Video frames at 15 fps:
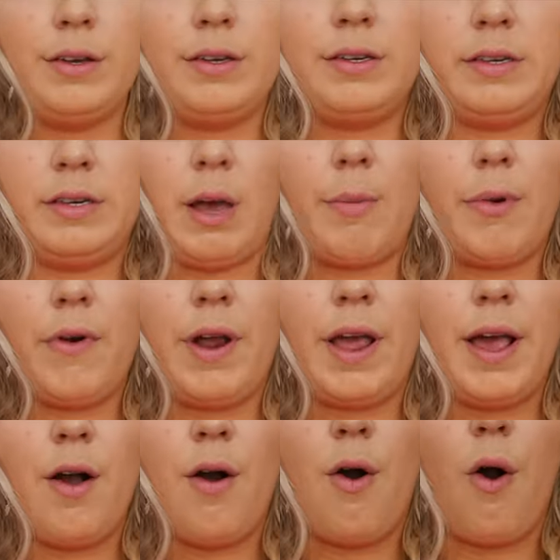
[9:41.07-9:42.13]

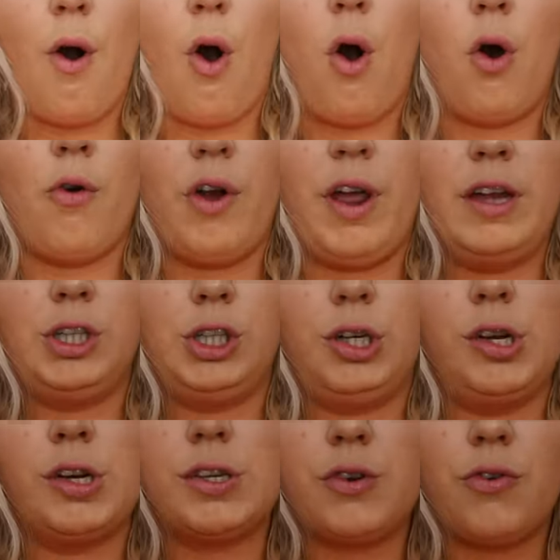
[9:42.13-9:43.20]
summery orange. It
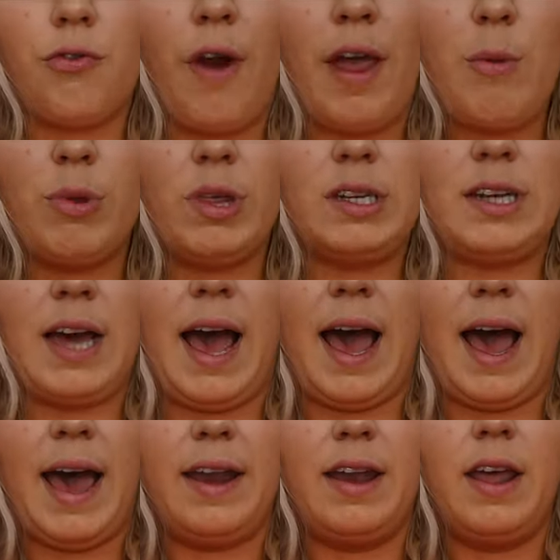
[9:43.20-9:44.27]
looks great with a
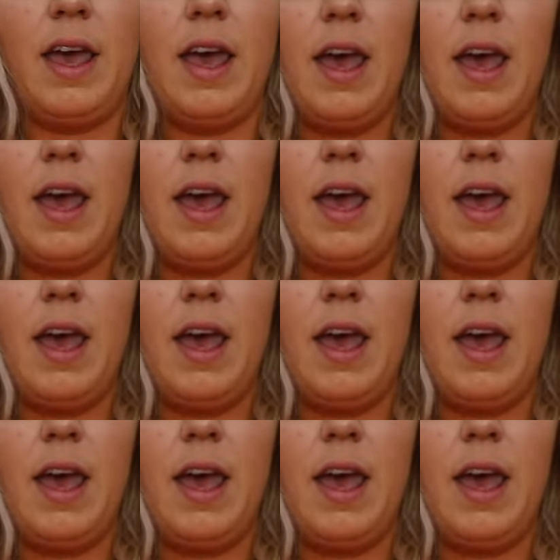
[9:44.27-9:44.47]
tan.